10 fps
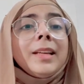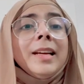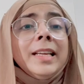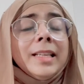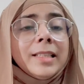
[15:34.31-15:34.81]

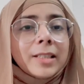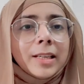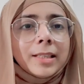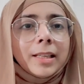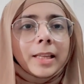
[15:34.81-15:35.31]
It is
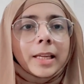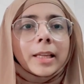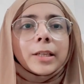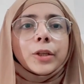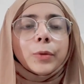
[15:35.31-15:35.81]
just the thing
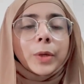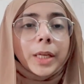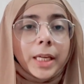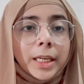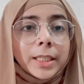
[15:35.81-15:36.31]
that you
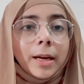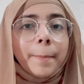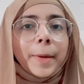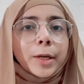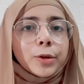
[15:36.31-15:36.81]
need a
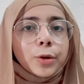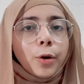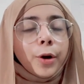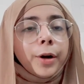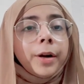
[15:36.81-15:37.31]

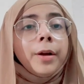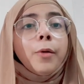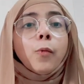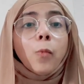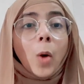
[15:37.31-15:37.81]
mentor
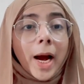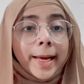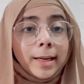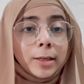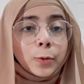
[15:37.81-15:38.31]

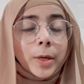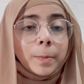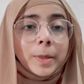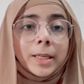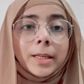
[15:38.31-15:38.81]
while doing
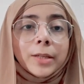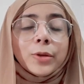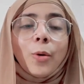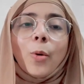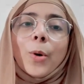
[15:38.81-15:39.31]
BDS
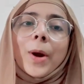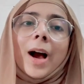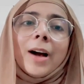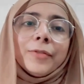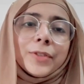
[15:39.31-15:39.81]
or
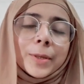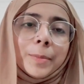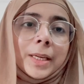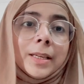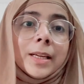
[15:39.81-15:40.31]
after
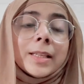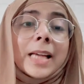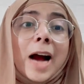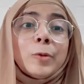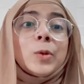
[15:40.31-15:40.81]
BDS
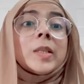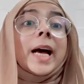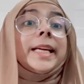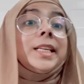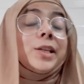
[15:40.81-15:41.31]

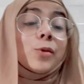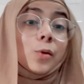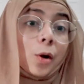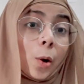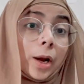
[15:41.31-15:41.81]
outside your
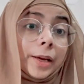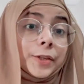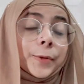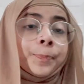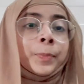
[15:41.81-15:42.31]

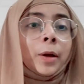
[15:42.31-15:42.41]
college.